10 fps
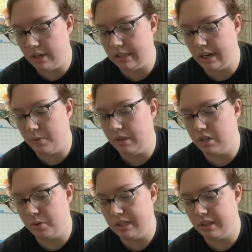is anyone that
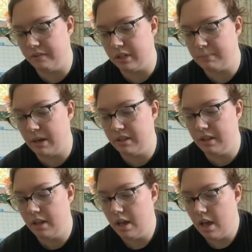joins in the first
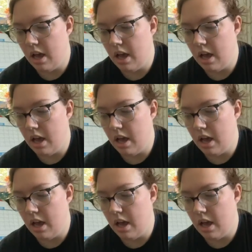month.